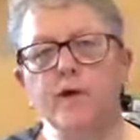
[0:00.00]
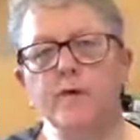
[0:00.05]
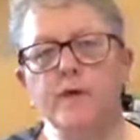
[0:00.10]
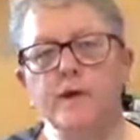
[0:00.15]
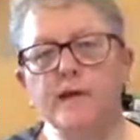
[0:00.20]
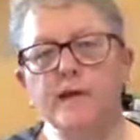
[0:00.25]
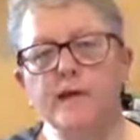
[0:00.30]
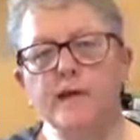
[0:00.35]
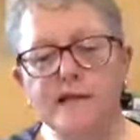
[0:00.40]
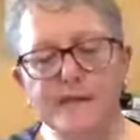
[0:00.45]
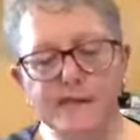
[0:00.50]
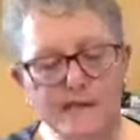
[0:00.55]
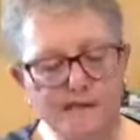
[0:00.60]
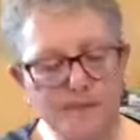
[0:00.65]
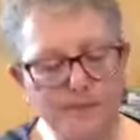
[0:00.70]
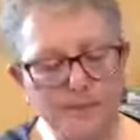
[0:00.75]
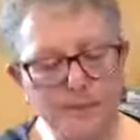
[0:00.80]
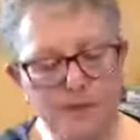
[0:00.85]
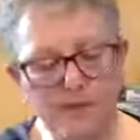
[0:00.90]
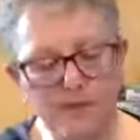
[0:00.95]
I guess it
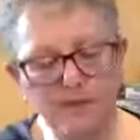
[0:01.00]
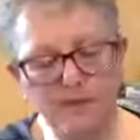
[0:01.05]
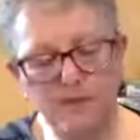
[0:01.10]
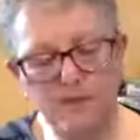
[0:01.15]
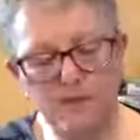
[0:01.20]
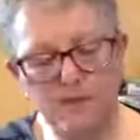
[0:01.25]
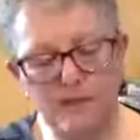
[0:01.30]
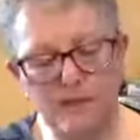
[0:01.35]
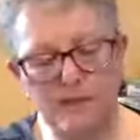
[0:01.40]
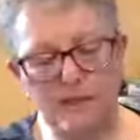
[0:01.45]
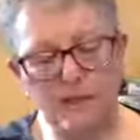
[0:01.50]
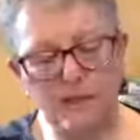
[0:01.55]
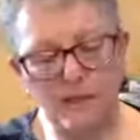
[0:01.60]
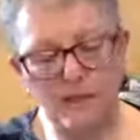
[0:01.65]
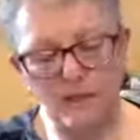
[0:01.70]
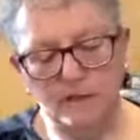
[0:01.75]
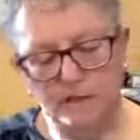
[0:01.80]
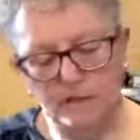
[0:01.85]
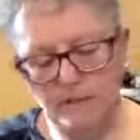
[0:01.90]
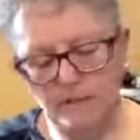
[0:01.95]
depends on the tin, and
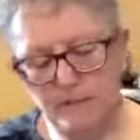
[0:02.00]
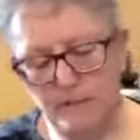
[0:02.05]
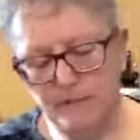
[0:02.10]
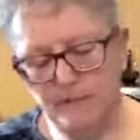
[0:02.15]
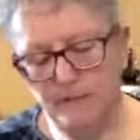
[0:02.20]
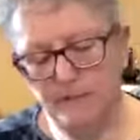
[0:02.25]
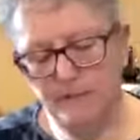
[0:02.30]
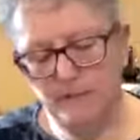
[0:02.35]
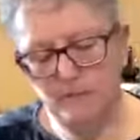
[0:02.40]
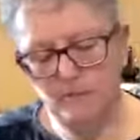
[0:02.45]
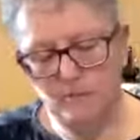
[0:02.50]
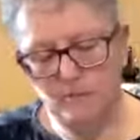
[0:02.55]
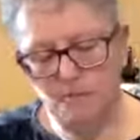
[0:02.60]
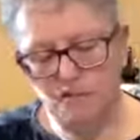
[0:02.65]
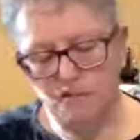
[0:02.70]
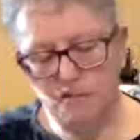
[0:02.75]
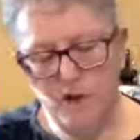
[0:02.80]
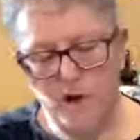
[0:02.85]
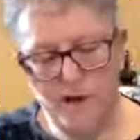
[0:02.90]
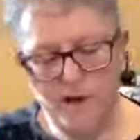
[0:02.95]
I think maybe you
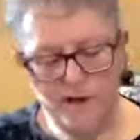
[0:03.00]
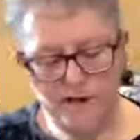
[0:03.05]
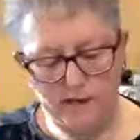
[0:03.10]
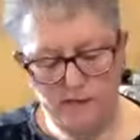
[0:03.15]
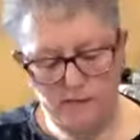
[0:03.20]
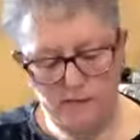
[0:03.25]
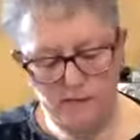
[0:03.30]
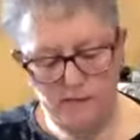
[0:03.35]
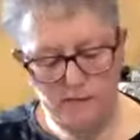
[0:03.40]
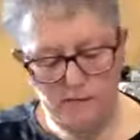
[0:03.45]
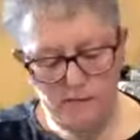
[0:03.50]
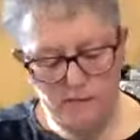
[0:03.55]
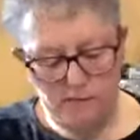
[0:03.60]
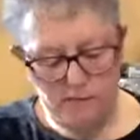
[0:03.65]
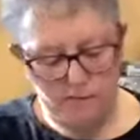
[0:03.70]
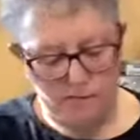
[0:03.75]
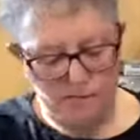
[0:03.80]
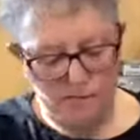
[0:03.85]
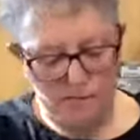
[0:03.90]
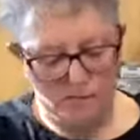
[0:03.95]
try it and
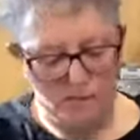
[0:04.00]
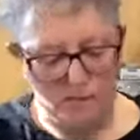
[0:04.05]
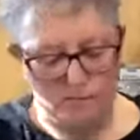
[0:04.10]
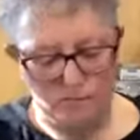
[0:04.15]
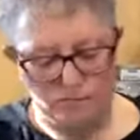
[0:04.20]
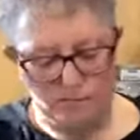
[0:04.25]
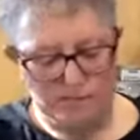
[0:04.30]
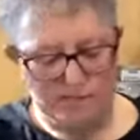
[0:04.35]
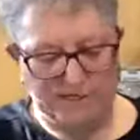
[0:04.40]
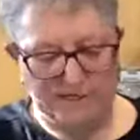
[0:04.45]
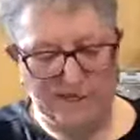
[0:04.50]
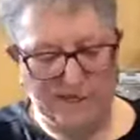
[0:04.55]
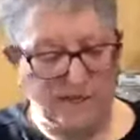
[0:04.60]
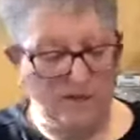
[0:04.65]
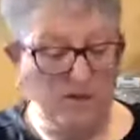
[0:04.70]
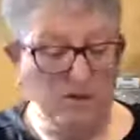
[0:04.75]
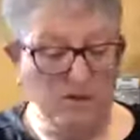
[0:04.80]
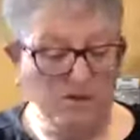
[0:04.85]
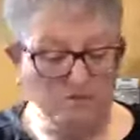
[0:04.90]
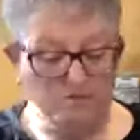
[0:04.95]
you see how you
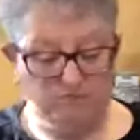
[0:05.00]
go.